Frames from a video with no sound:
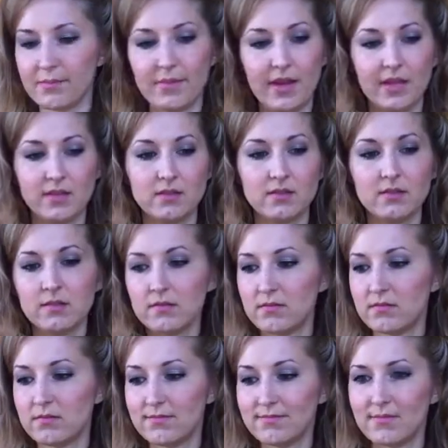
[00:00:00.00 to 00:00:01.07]
basil
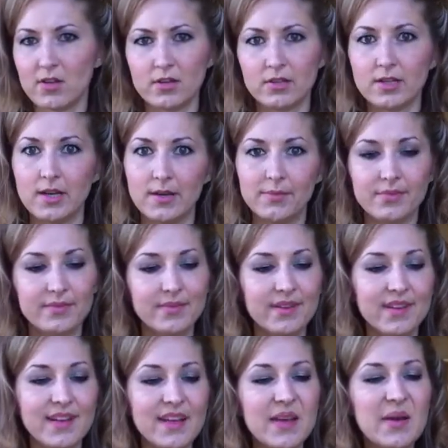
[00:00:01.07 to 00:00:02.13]
on top.
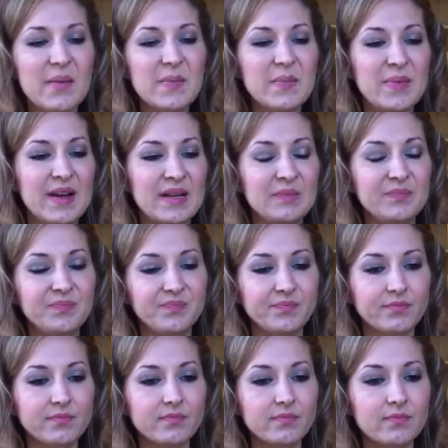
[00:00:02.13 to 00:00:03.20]
But
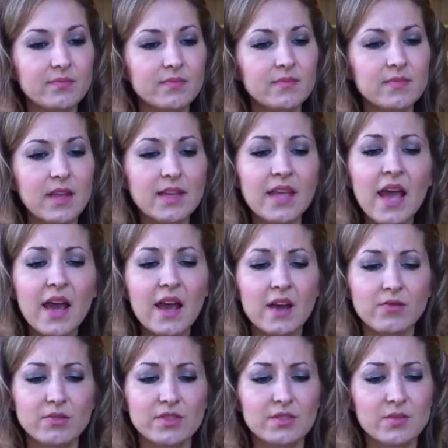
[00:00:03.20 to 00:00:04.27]

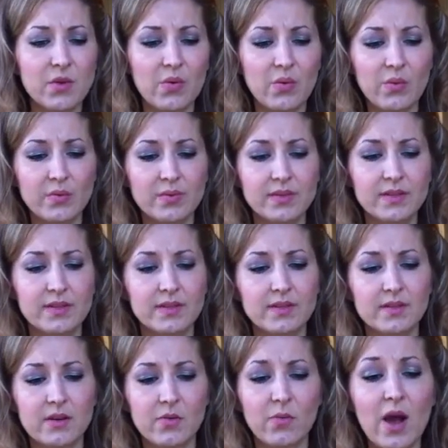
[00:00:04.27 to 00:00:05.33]
yeah,
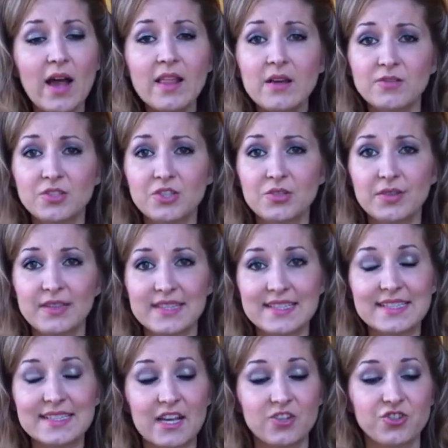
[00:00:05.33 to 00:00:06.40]
while I was doing the
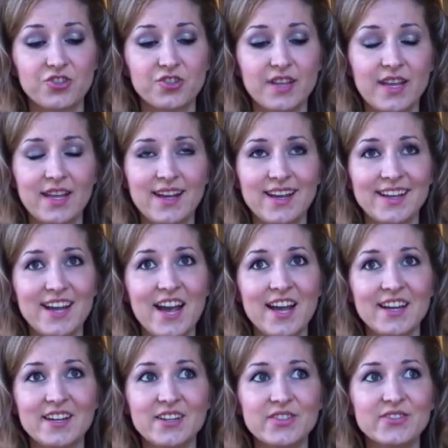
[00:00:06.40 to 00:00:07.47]
scheduling, it
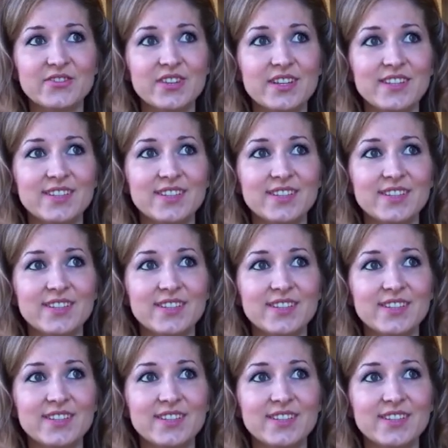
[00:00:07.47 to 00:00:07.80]
kind of